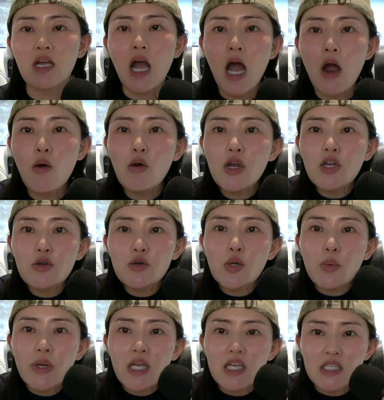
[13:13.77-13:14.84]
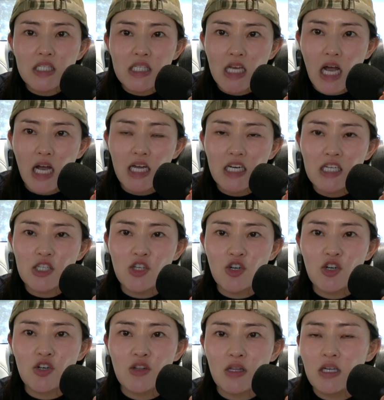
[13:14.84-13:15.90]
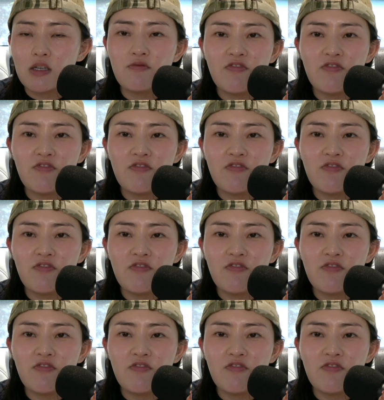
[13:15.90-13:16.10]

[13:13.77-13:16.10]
how are you doing inside, internally,